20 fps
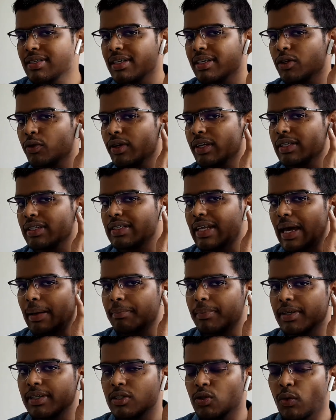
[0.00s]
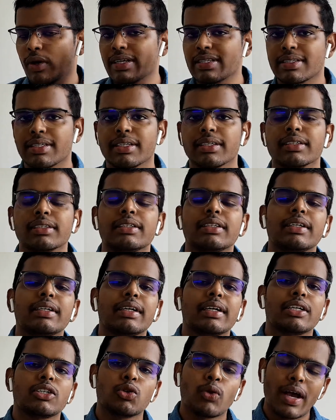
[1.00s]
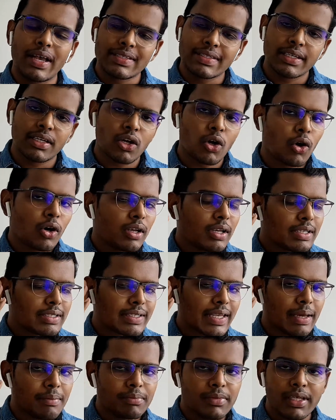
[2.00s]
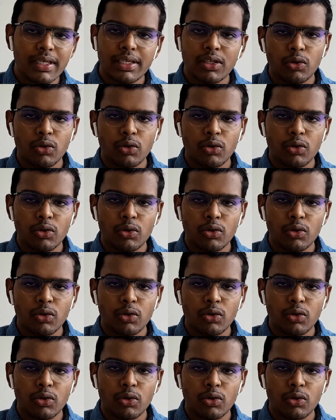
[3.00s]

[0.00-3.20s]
you can tap twice here. To answer a call, same thing.